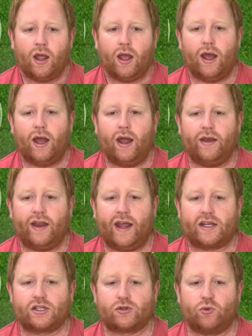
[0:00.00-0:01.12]

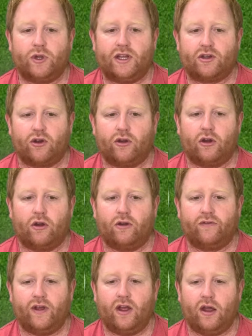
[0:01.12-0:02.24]
Next, we turn
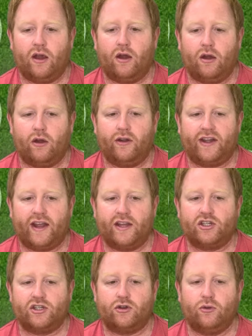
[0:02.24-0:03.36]
our
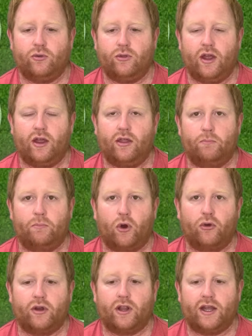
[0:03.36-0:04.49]
attention to the
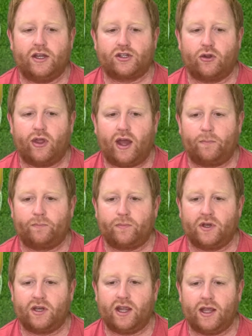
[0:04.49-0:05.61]
Burnley
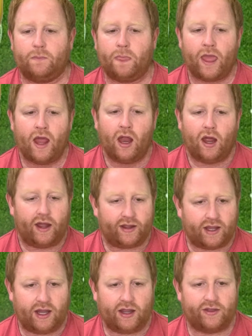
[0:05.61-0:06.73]
Southampton game.
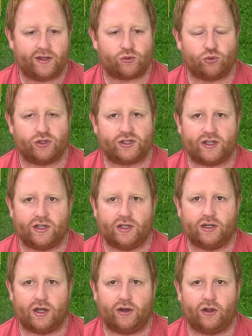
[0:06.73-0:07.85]
Again, this was
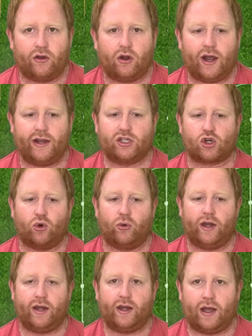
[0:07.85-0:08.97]
another high
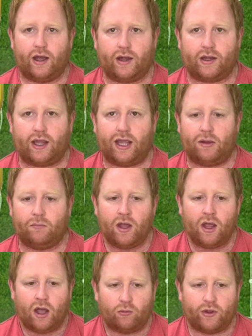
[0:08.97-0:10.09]
scoring game,
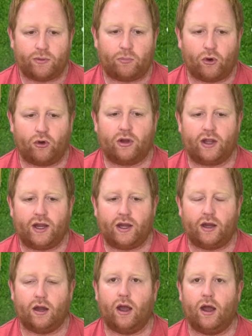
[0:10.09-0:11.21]
with
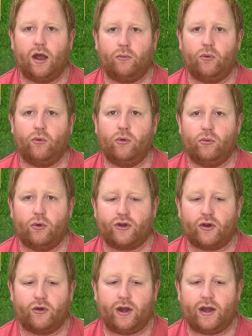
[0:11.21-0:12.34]
Burnley
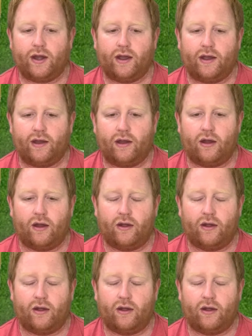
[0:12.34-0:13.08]
turning out